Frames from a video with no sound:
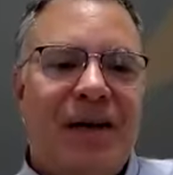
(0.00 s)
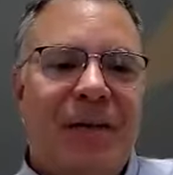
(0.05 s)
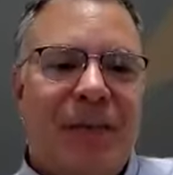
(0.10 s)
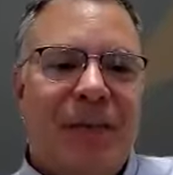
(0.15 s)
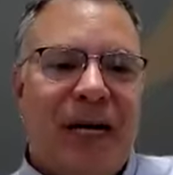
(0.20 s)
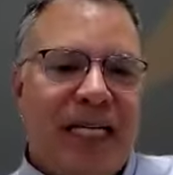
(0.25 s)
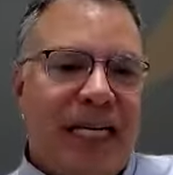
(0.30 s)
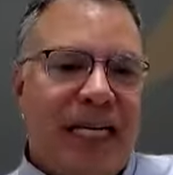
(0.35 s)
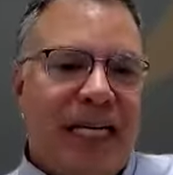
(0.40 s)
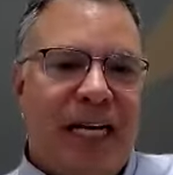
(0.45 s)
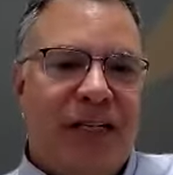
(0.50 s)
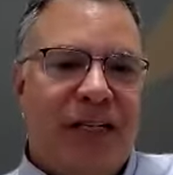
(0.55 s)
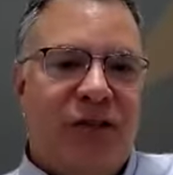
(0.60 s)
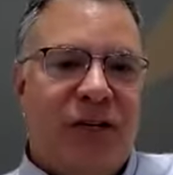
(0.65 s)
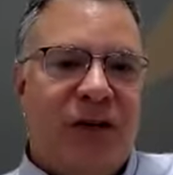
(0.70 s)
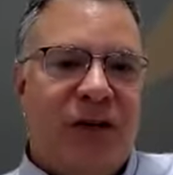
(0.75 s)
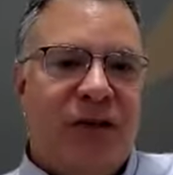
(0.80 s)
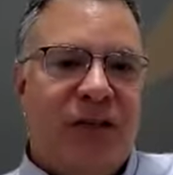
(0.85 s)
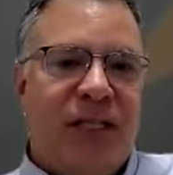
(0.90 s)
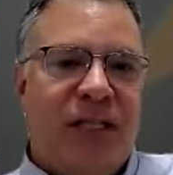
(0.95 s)
My dad
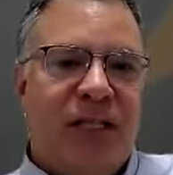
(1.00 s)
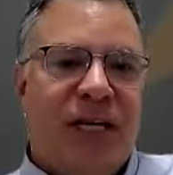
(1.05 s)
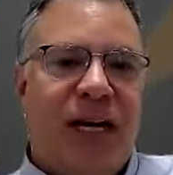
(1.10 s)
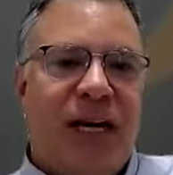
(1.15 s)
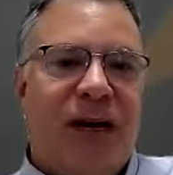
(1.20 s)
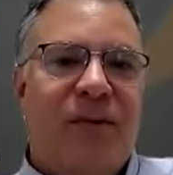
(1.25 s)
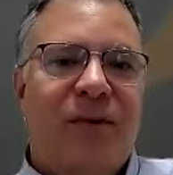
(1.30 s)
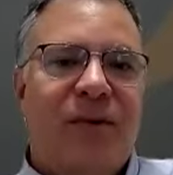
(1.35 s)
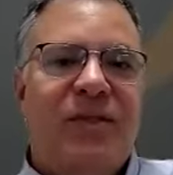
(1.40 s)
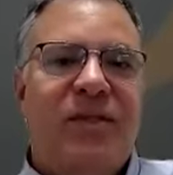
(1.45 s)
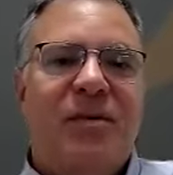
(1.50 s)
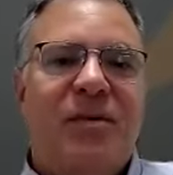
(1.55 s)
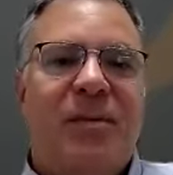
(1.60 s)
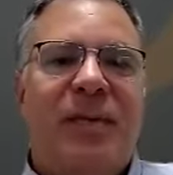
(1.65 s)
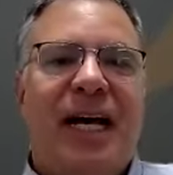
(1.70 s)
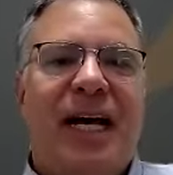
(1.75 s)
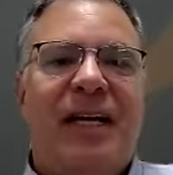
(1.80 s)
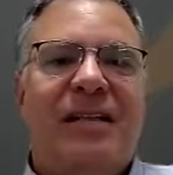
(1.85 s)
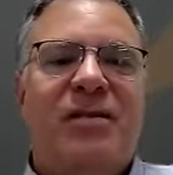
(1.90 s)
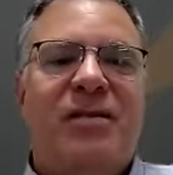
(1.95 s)
joked that I was the
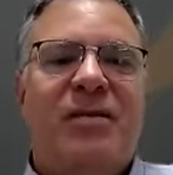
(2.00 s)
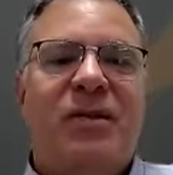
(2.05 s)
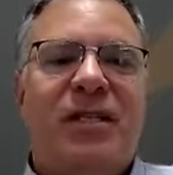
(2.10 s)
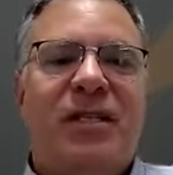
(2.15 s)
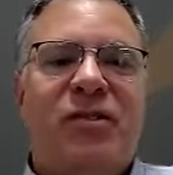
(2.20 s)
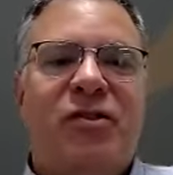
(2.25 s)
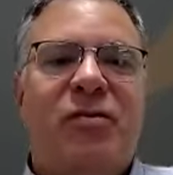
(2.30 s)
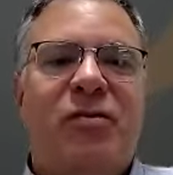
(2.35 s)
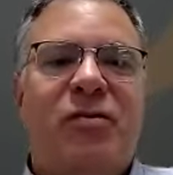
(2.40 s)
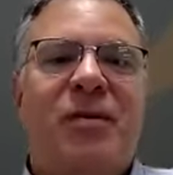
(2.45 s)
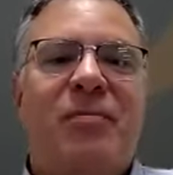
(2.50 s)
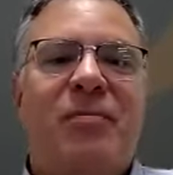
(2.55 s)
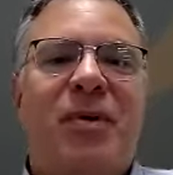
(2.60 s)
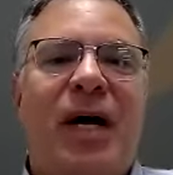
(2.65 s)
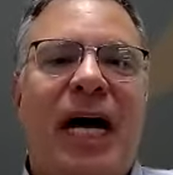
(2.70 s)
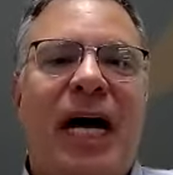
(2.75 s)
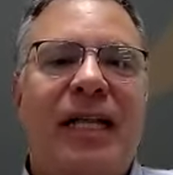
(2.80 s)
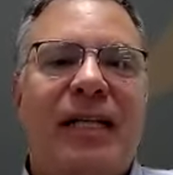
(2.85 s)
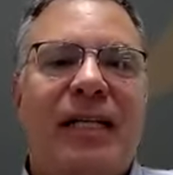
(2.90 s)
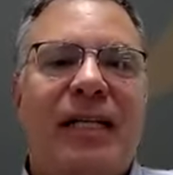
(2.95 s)
best instrument
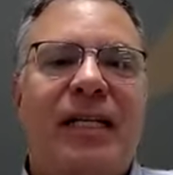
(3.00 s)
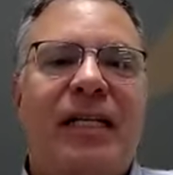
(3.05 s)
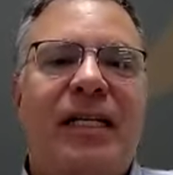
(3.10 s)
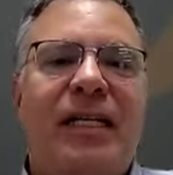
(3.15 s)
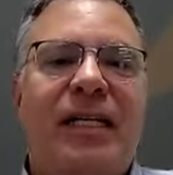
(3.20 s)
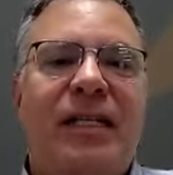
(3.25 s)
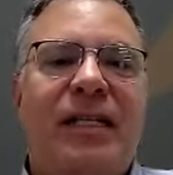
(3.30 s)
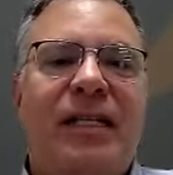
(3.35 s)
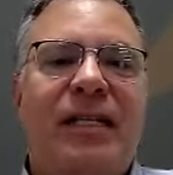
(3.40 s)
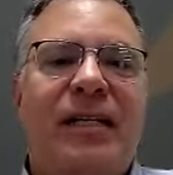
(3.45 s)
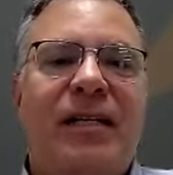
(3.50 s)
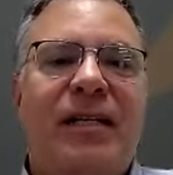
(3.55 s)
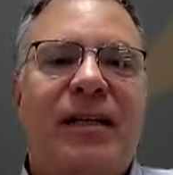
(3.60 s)
pilot he'd